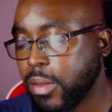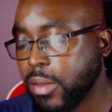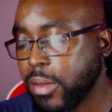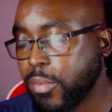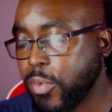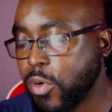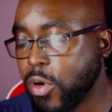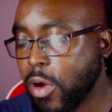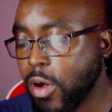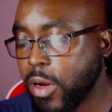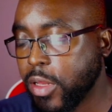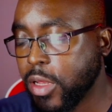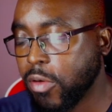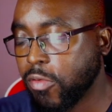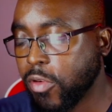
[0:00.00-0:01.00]
Put on
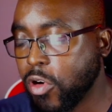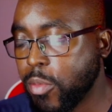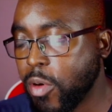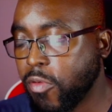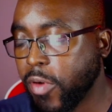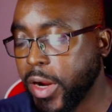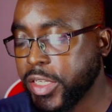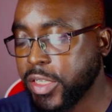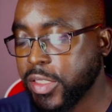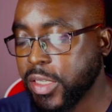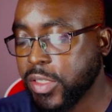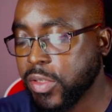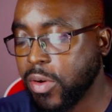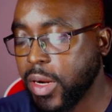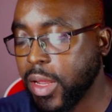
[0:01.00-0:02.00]
the robe of righteousness
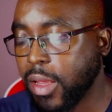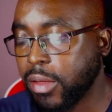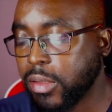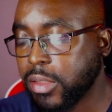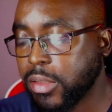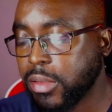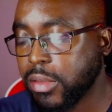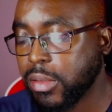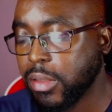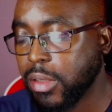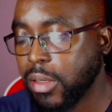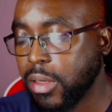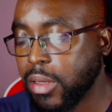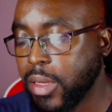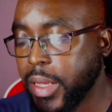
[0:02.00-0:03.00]
on us
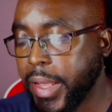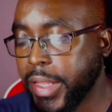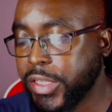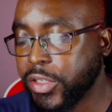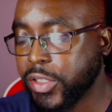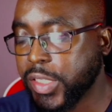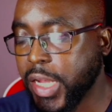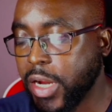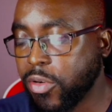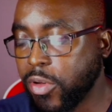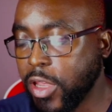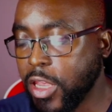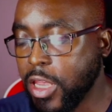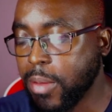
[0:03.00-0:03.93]
and teach us how to keep